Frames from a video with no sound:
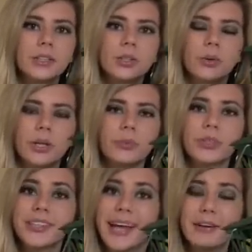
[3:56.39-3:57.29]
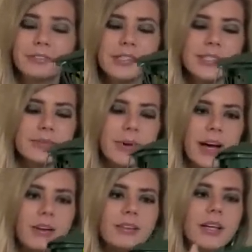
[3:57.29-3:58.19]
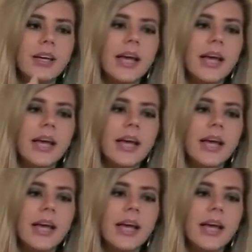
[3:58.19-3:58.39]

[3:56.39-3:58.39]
so it will never smell.